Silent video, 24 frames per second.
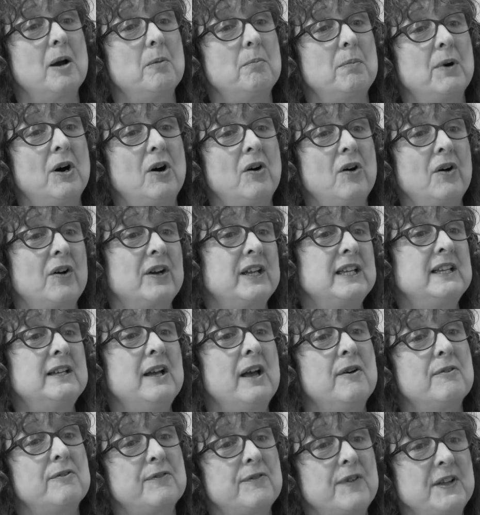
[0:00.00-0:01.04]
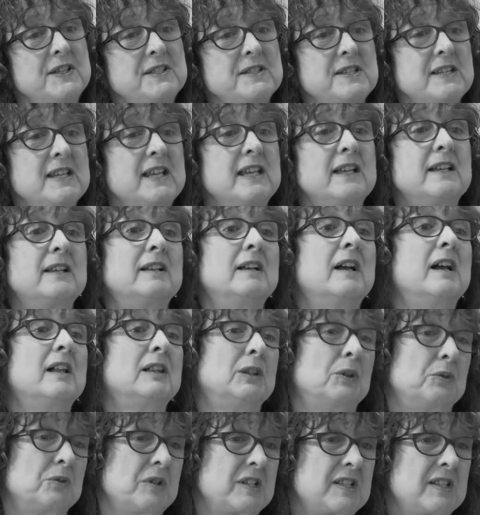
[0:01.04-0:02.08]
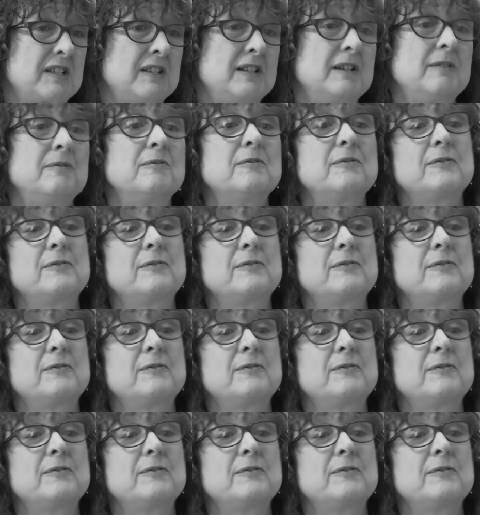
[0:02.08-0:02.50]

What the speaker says: by funding longer term,